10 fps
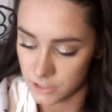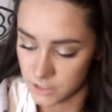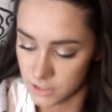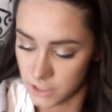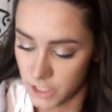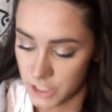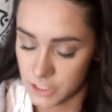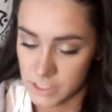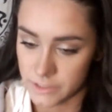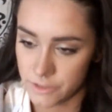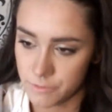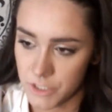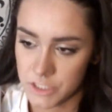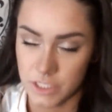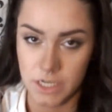This is a large angled
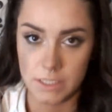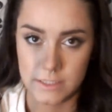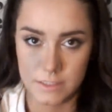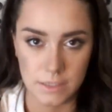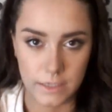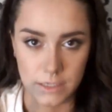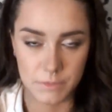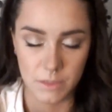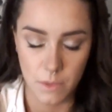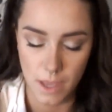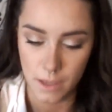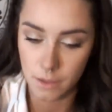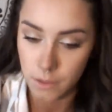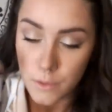brush. I got this in an Ipsy bag.